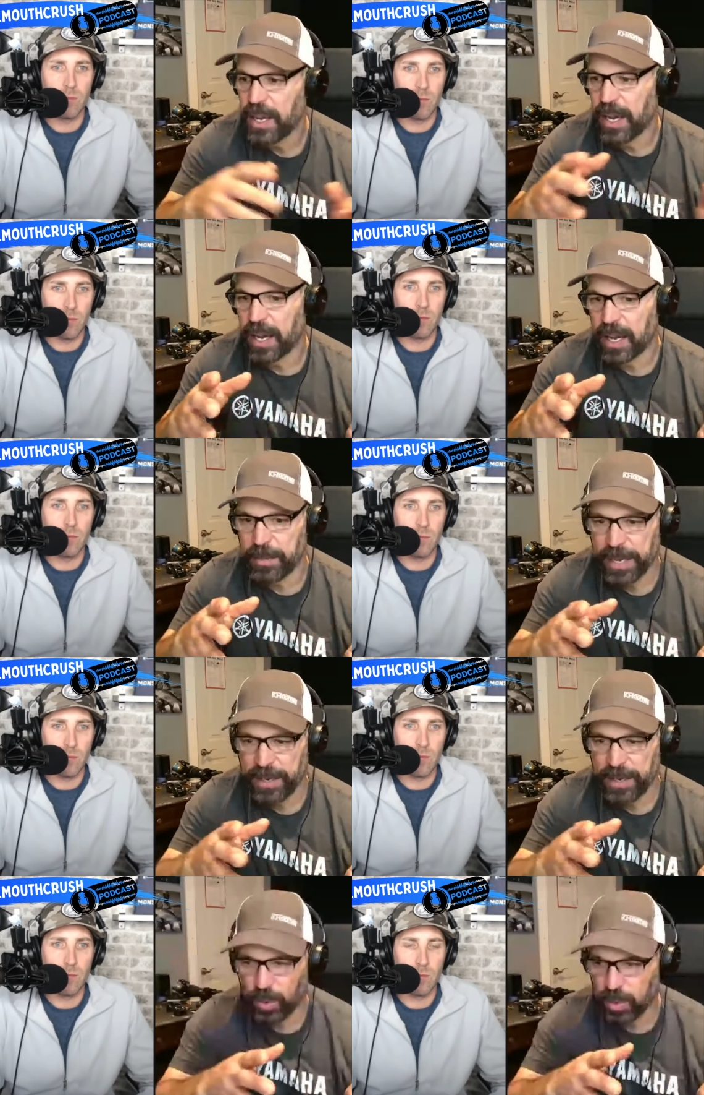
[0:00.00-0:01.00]
Speaker 1: Um, and
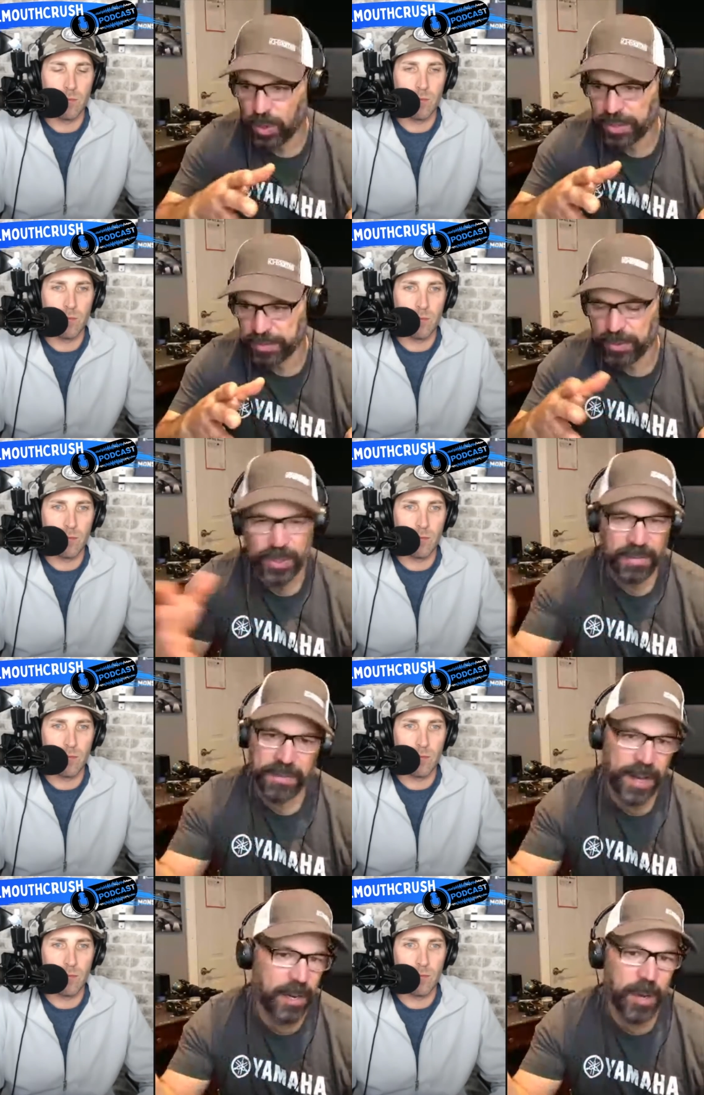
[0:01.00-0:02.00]
we'll roll through. You can
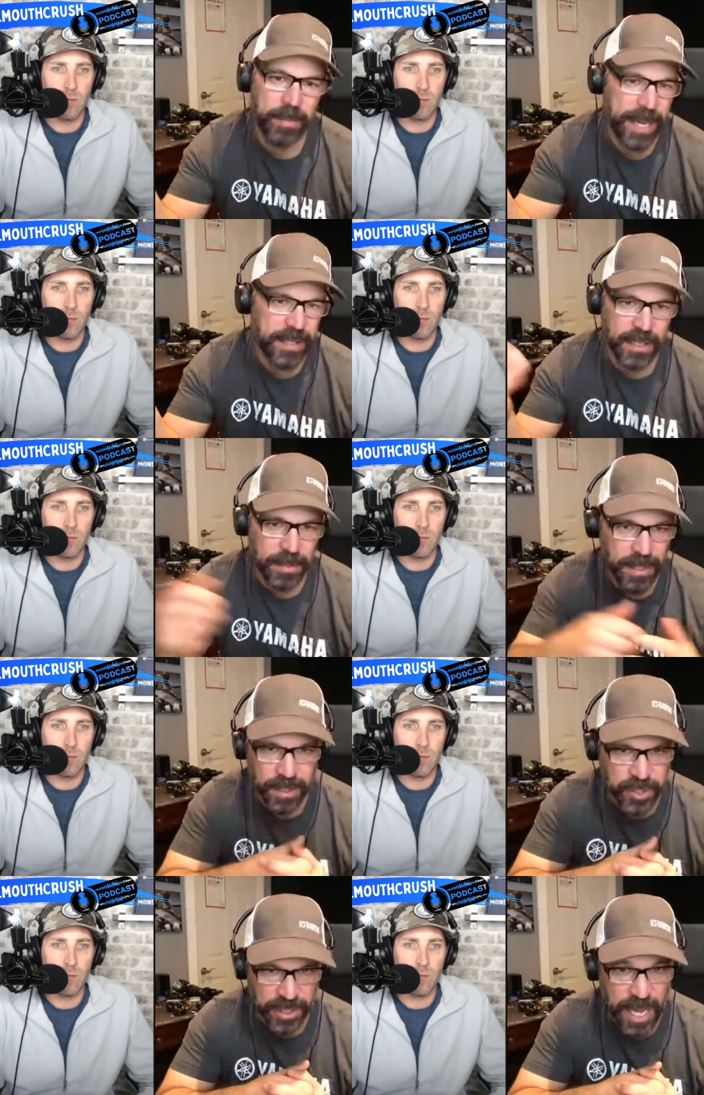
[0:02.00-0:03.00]
find them on beds in the middle of
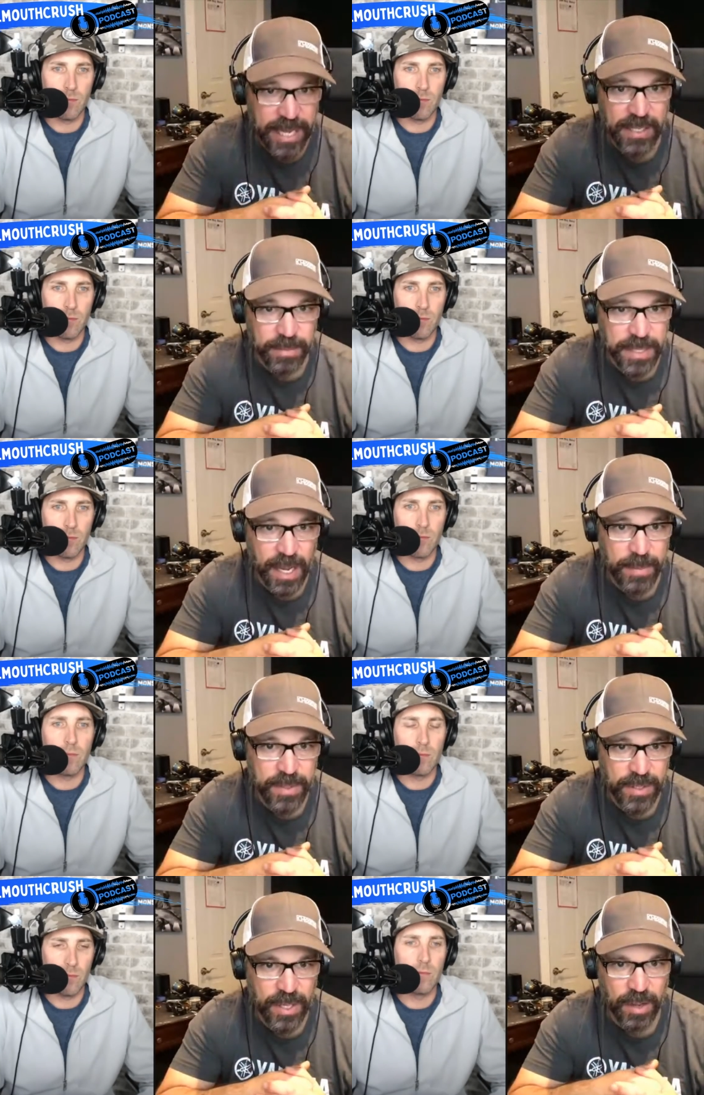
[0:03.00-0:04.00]
July
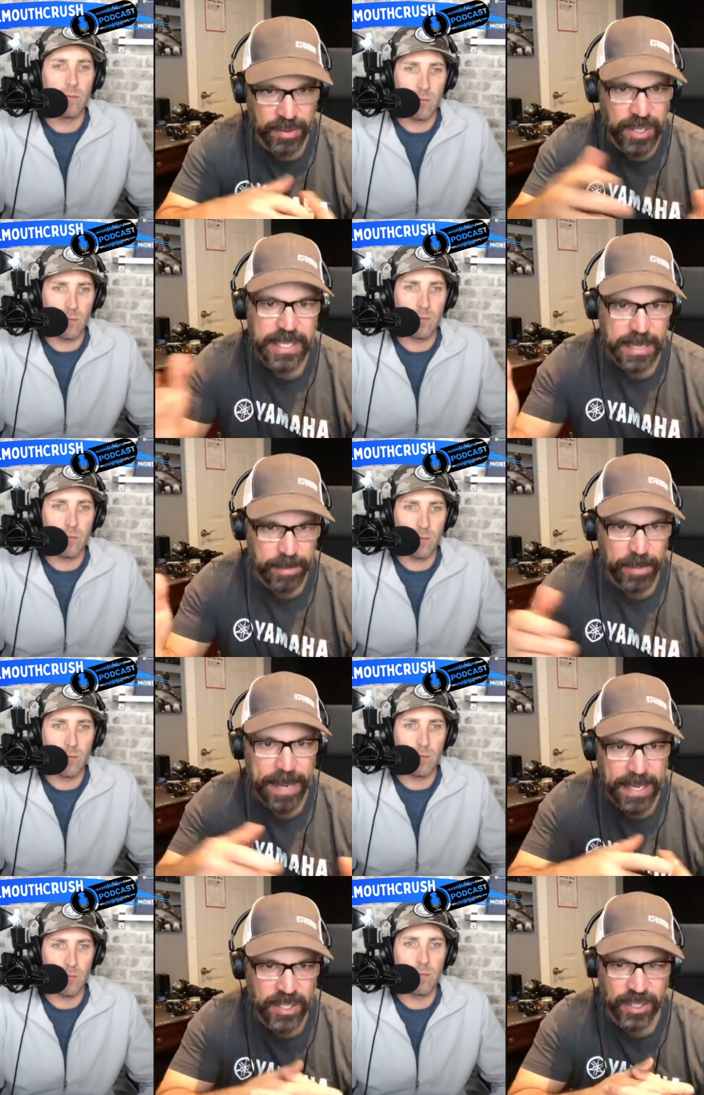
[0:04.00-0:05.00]
sometimes. The the deeper
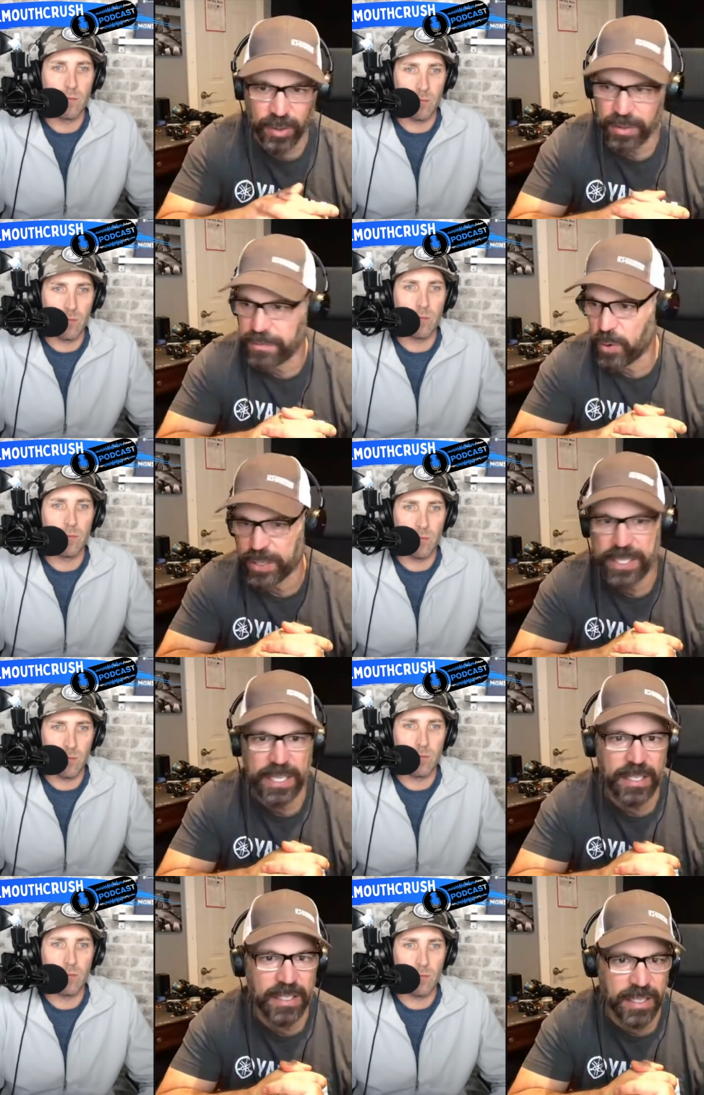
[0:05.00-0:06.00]
beds, you know, the
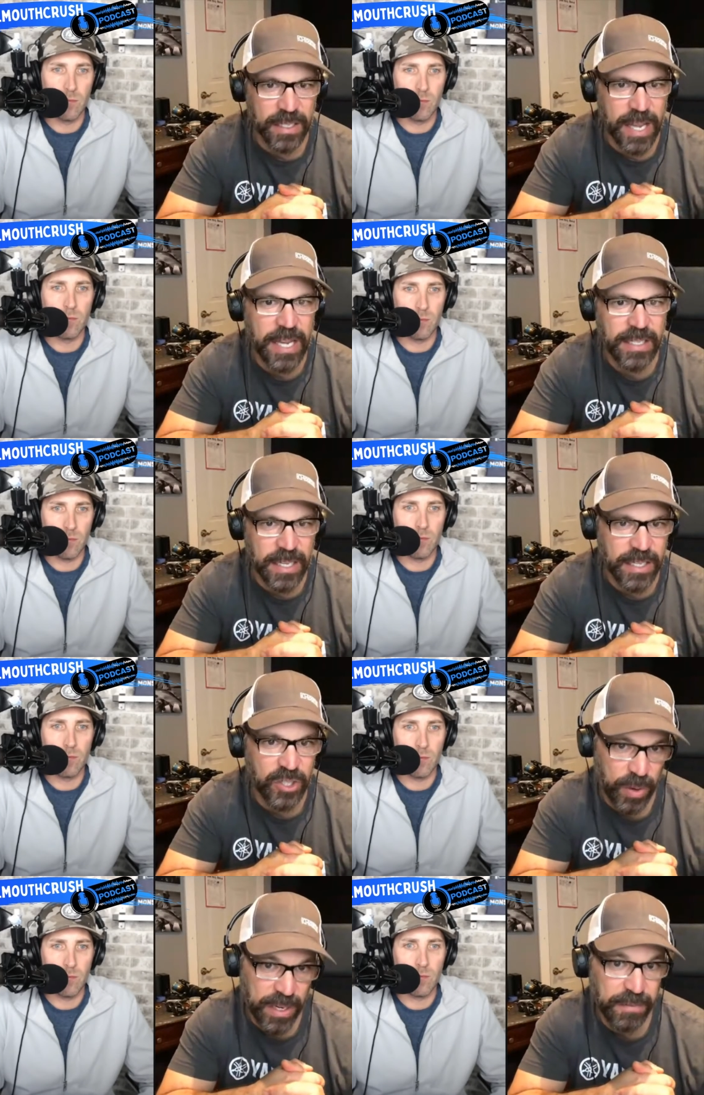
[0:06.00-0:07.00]
14 to 18,
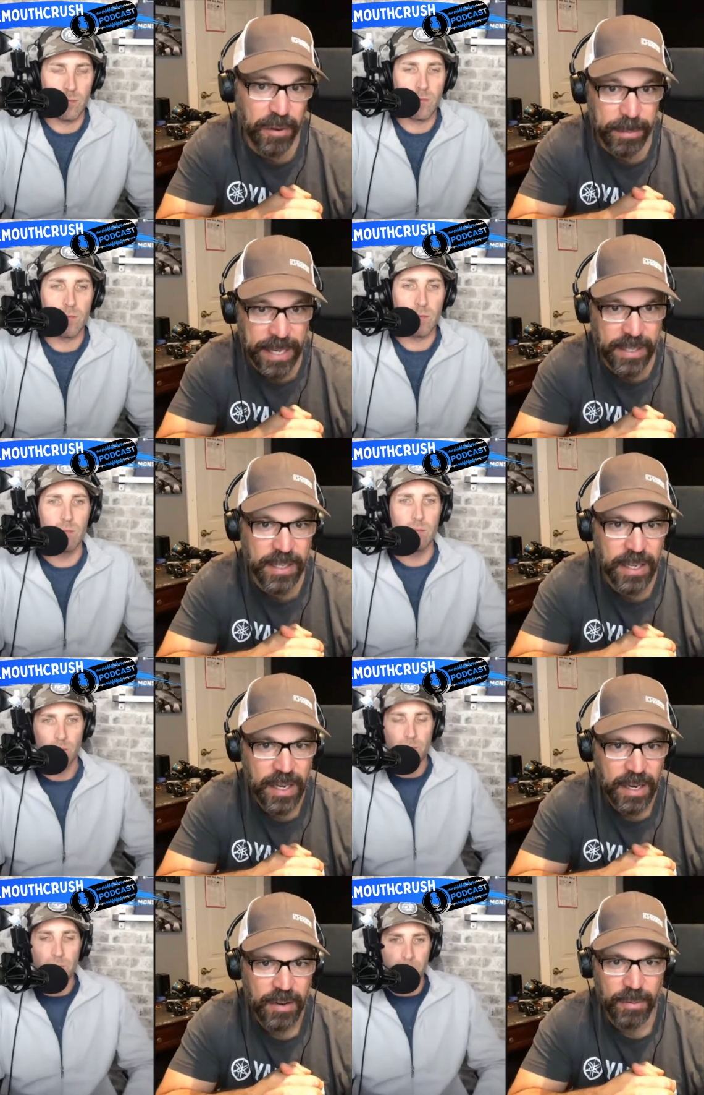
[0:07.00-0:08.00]
20 foot beds.
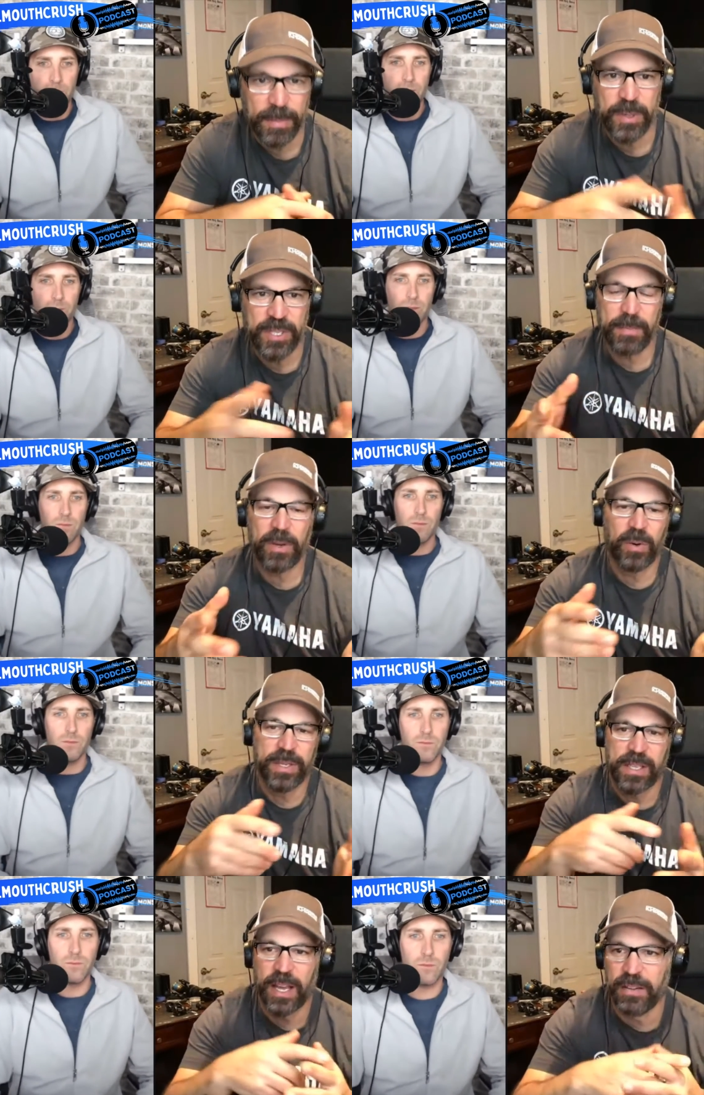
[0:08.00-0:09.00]
Mm-hmm. Remember, Simcoe is
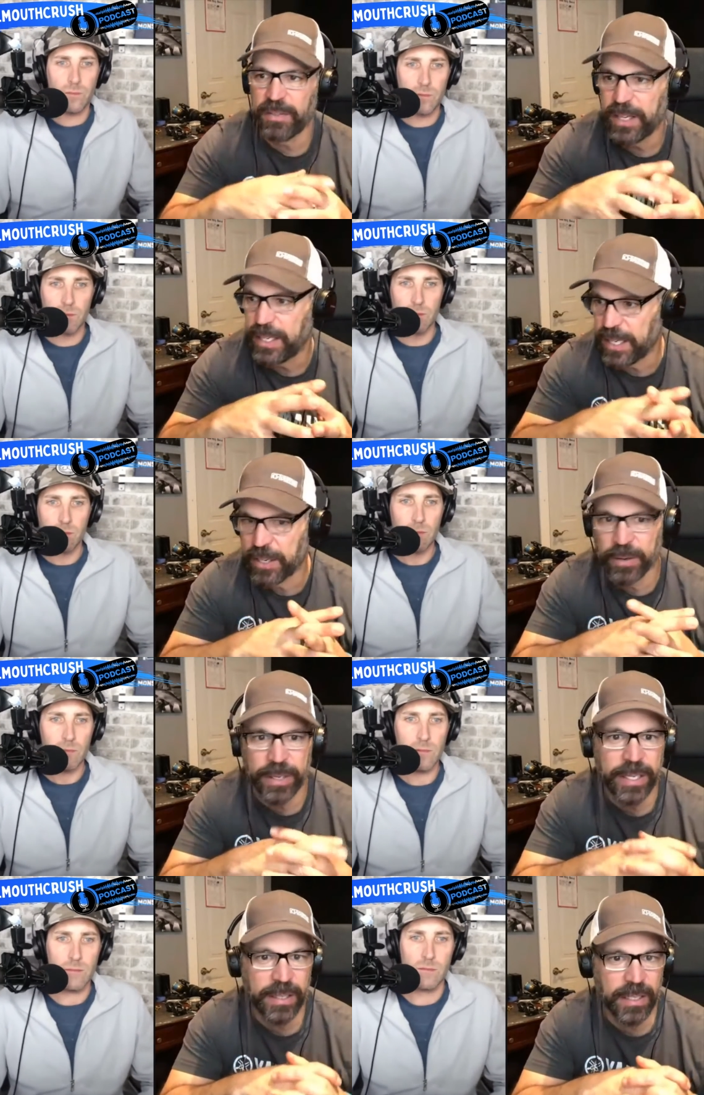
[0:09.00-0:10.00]
kind of like
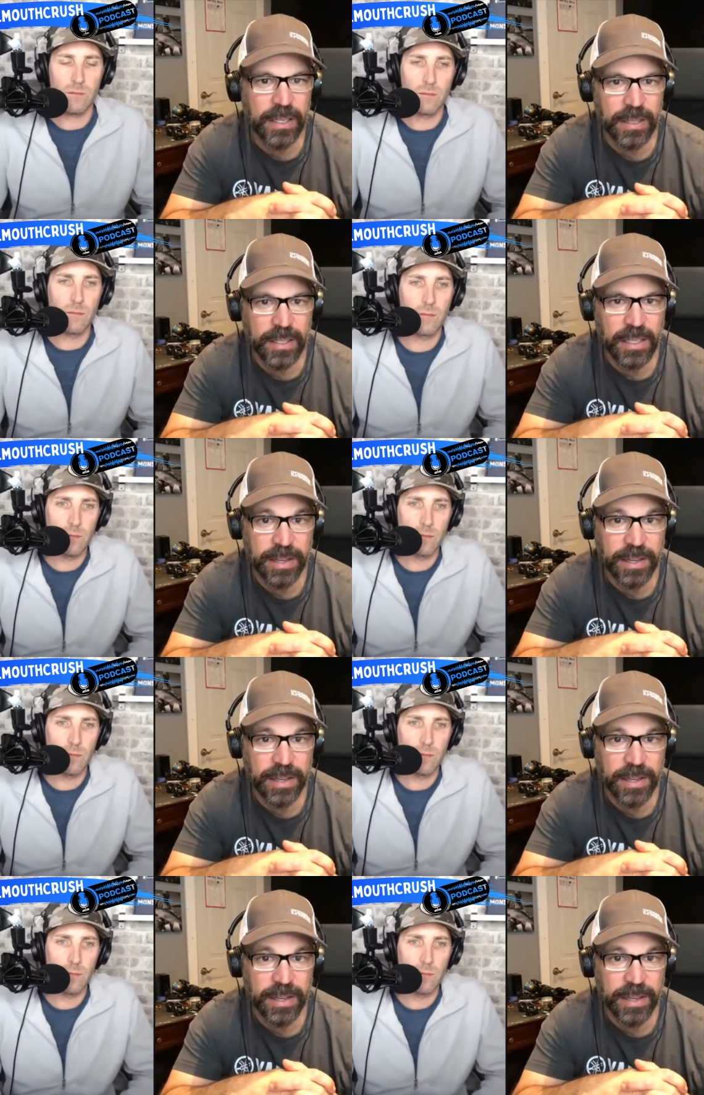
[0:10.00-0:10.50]
Erie in the in the